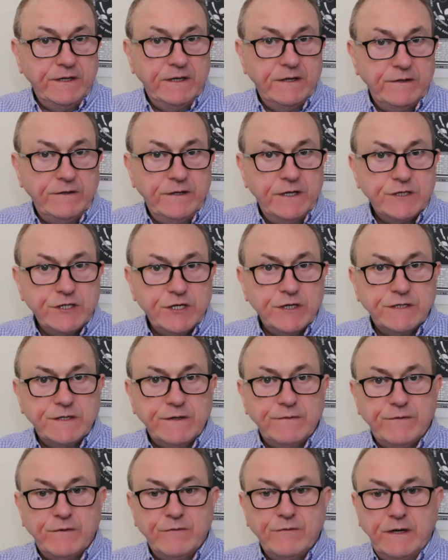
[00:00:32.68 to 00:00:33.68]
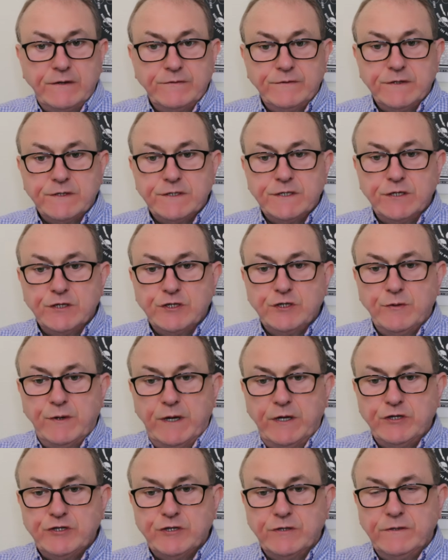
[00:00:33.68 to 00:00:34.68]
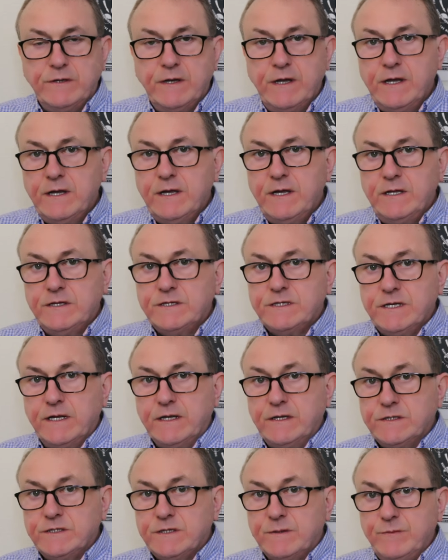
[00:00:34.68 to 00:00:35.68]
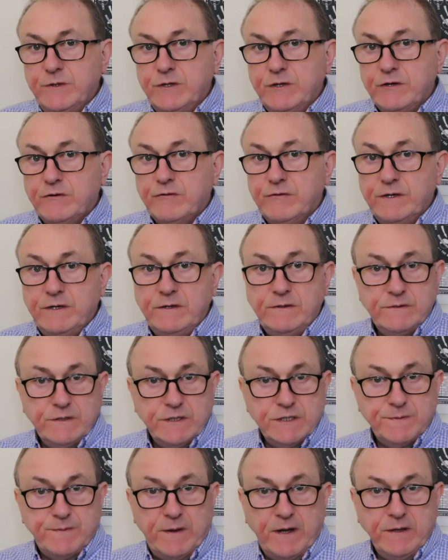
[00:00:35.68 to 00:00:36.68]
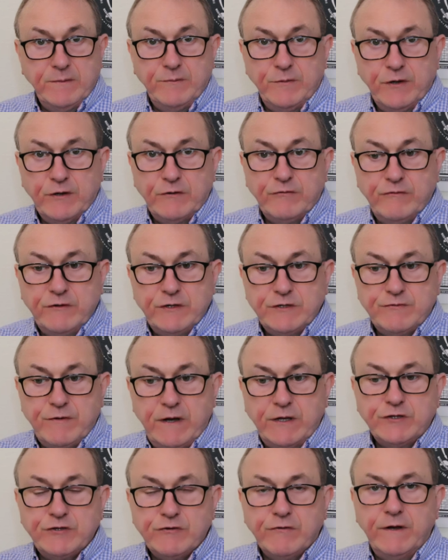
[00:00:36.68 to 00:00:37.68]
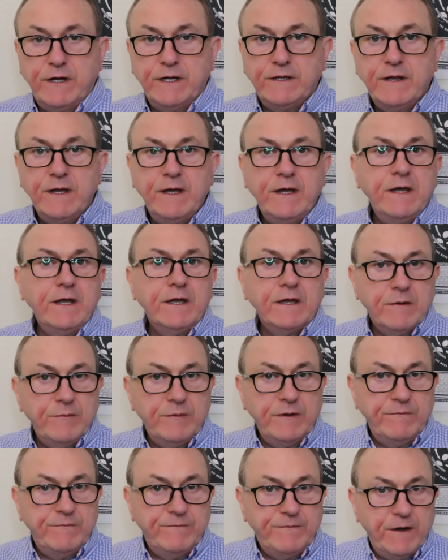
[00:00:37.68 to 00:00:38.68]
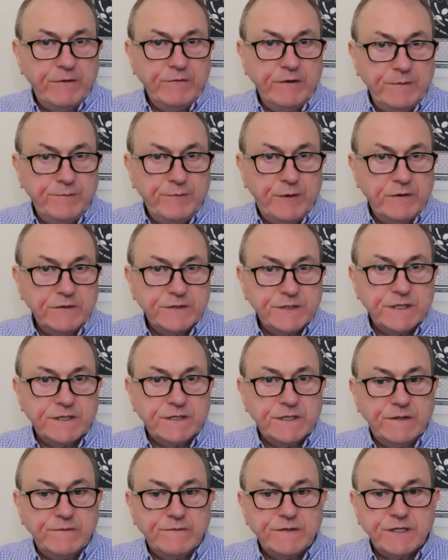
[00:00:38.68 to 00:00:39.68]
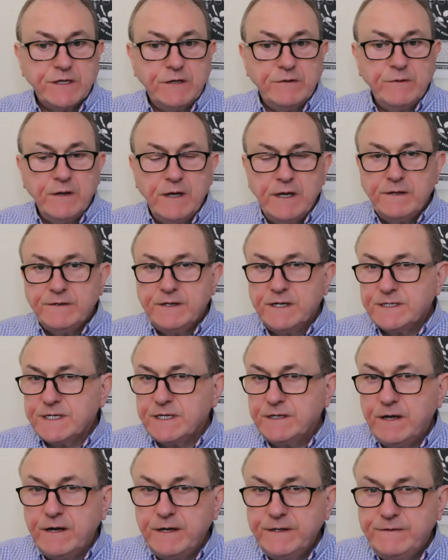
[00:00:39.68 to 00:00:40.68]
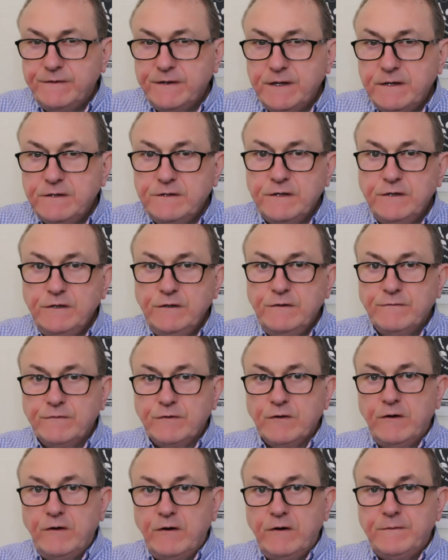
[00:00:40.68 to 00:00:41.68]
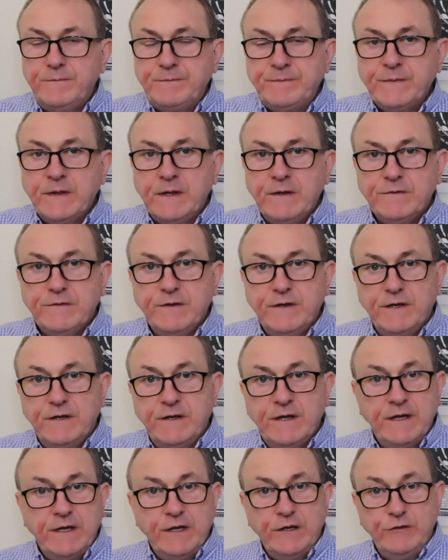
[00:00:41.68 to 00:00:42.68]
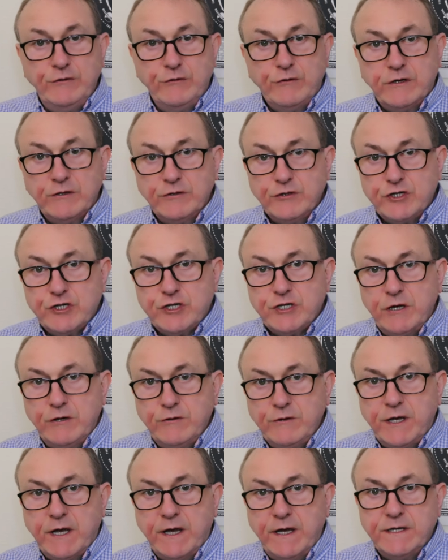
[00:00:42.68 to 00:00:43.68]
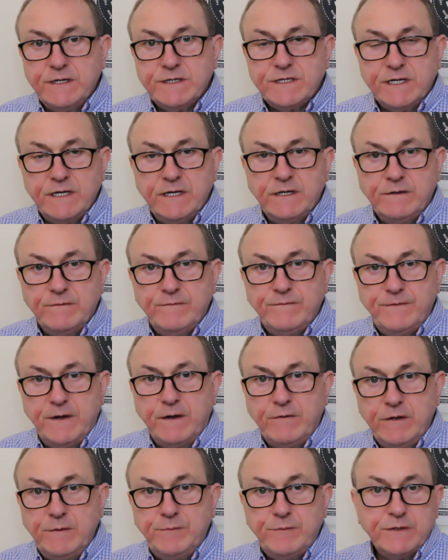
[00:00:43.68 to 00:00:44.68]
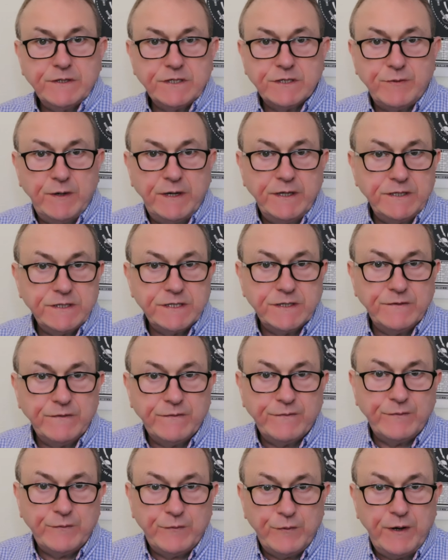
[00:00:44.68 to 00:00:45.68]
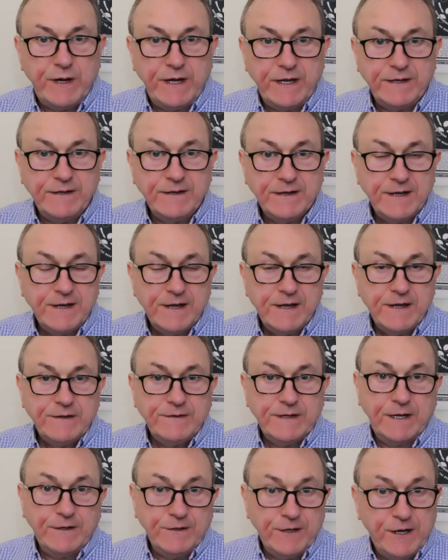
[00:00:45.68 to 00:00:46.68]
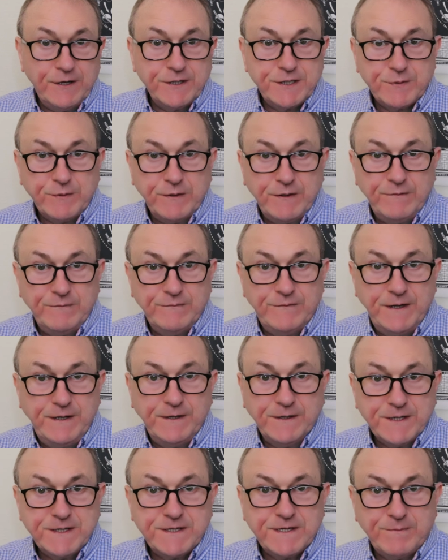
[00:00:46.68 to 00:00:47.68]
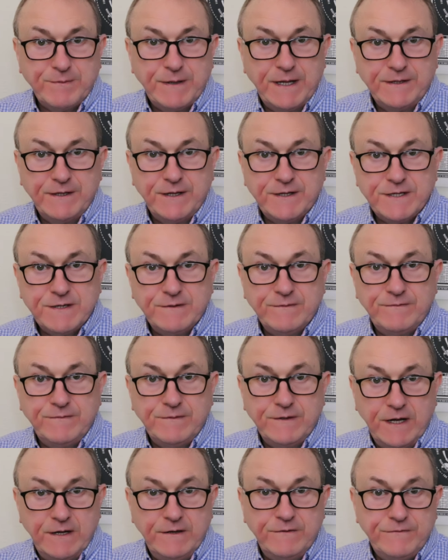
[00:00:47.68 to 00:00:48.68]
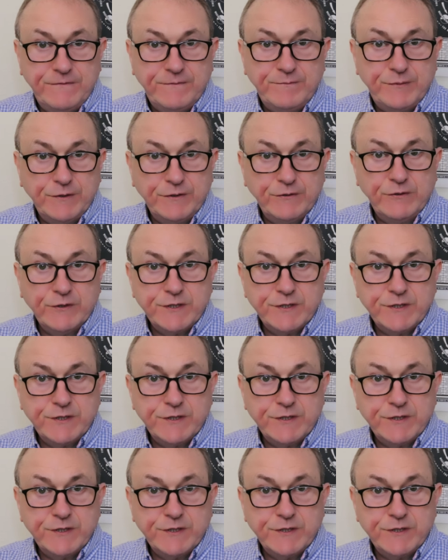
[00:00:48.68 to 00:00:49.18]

the initiative around the situation, it's linked to Mercury, despite Mercury's retrograde, can be very positive. So there's an idea that you've got that you can showcase in a very persuasive way. Now, last week, Venus, the planet of love, but